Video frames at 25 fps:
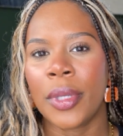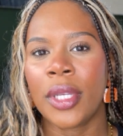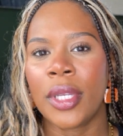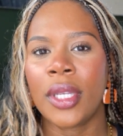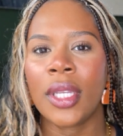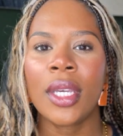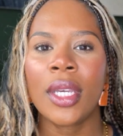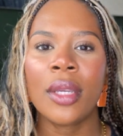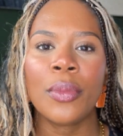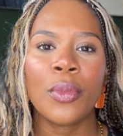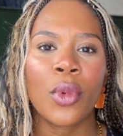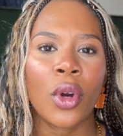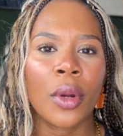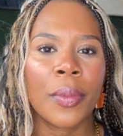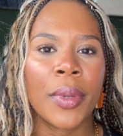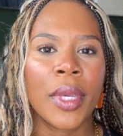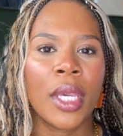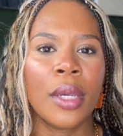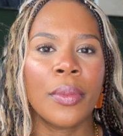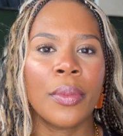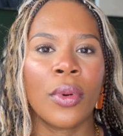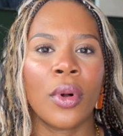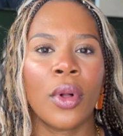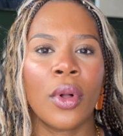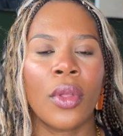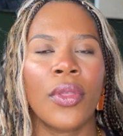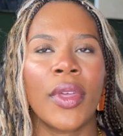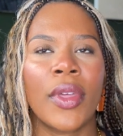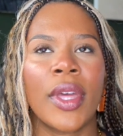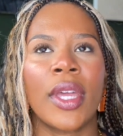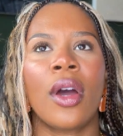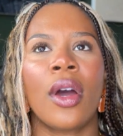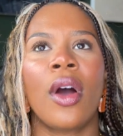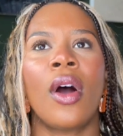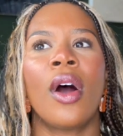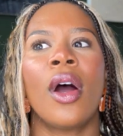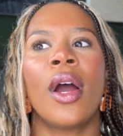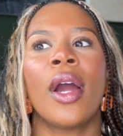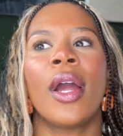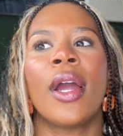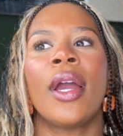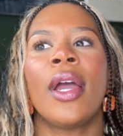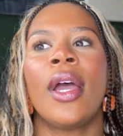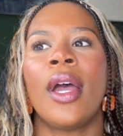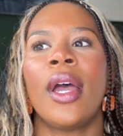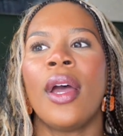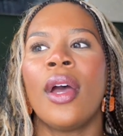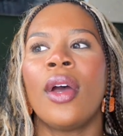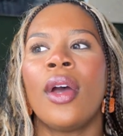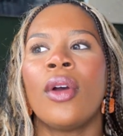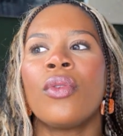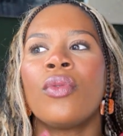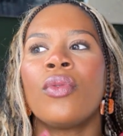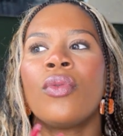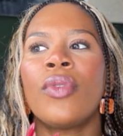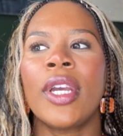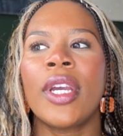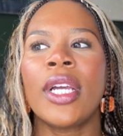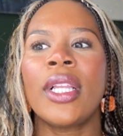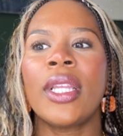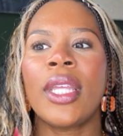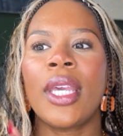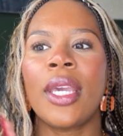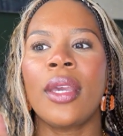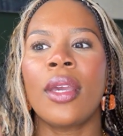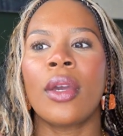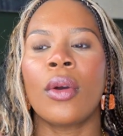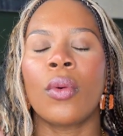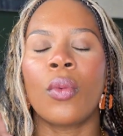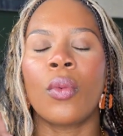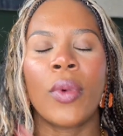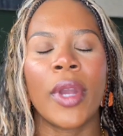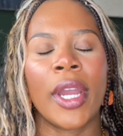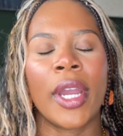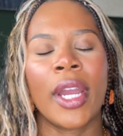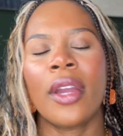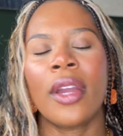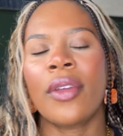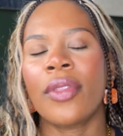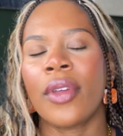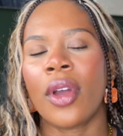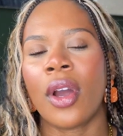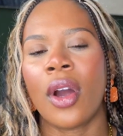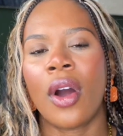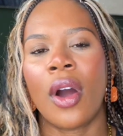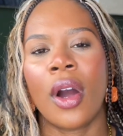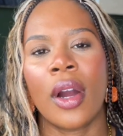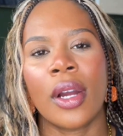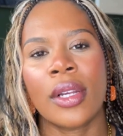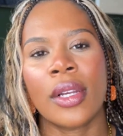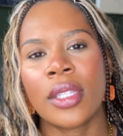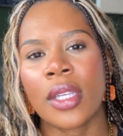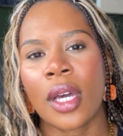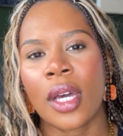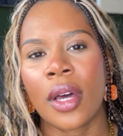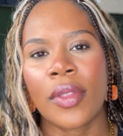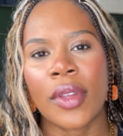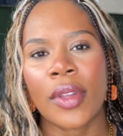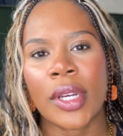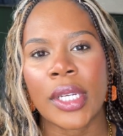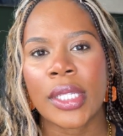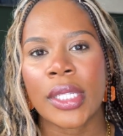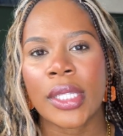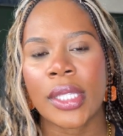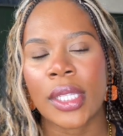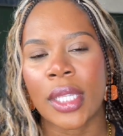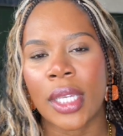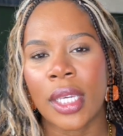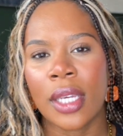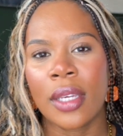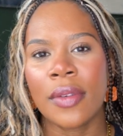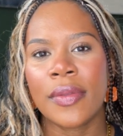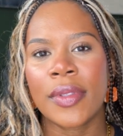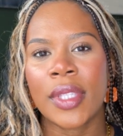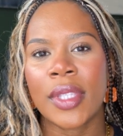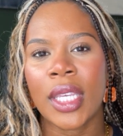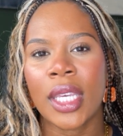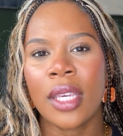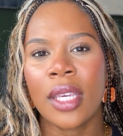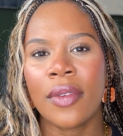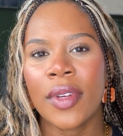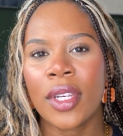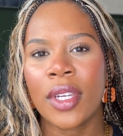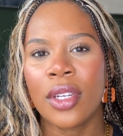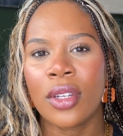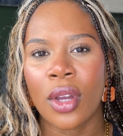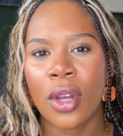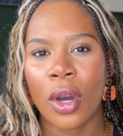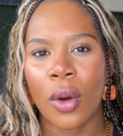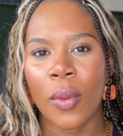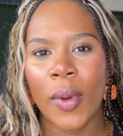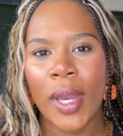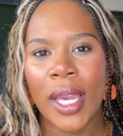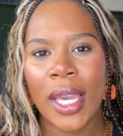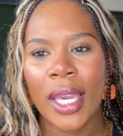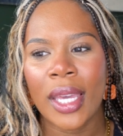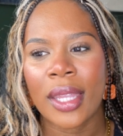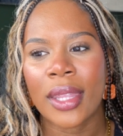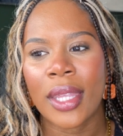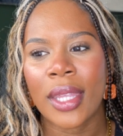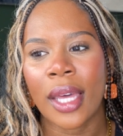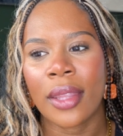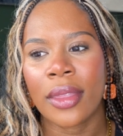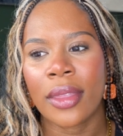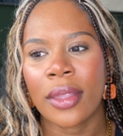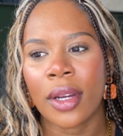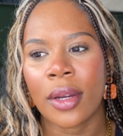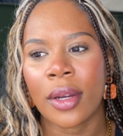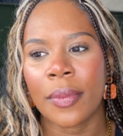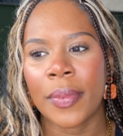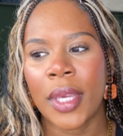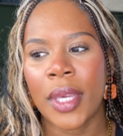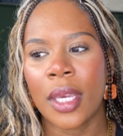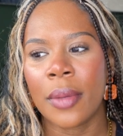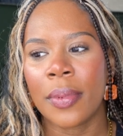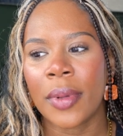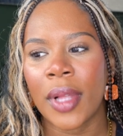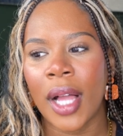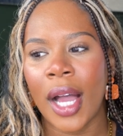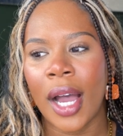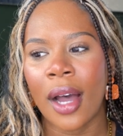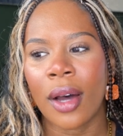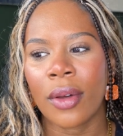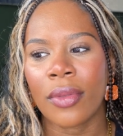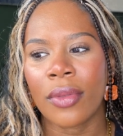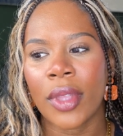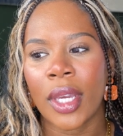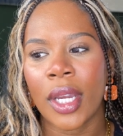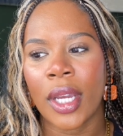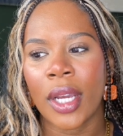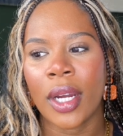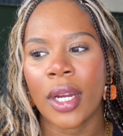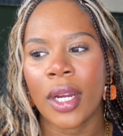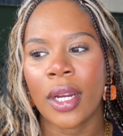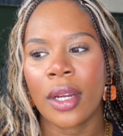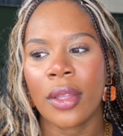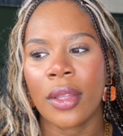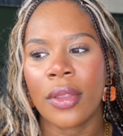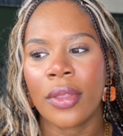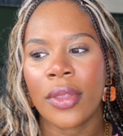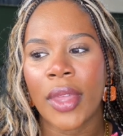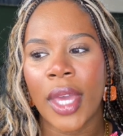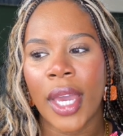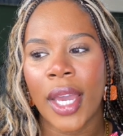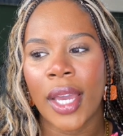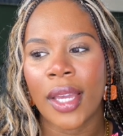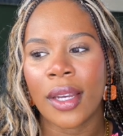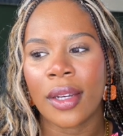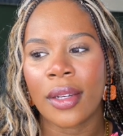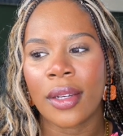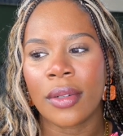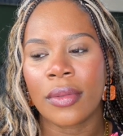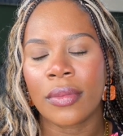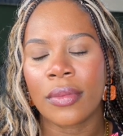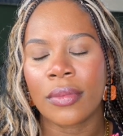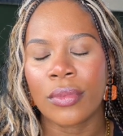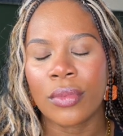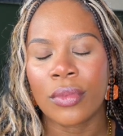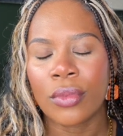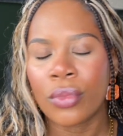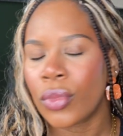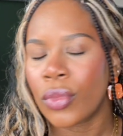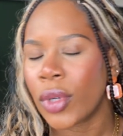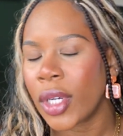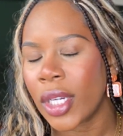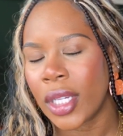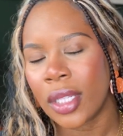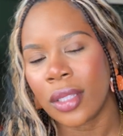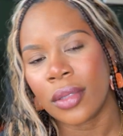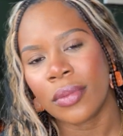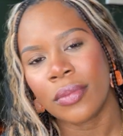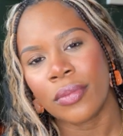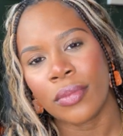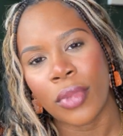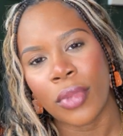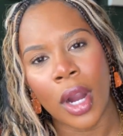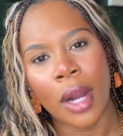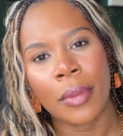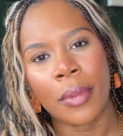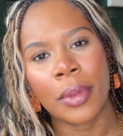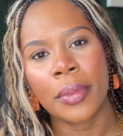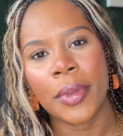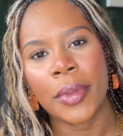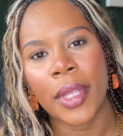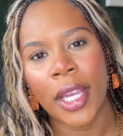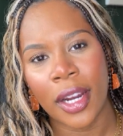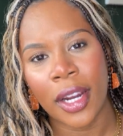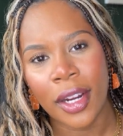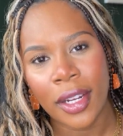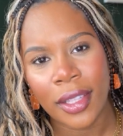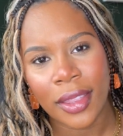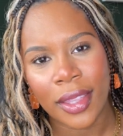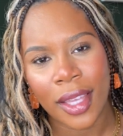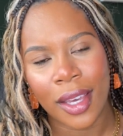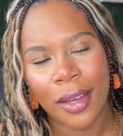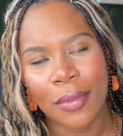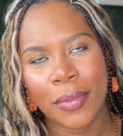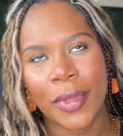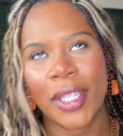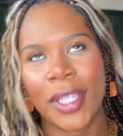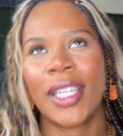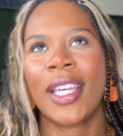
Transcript: We need more people that are really wearing their hearts on their sleeves, even knowing that there are people out there that will probably hurt them.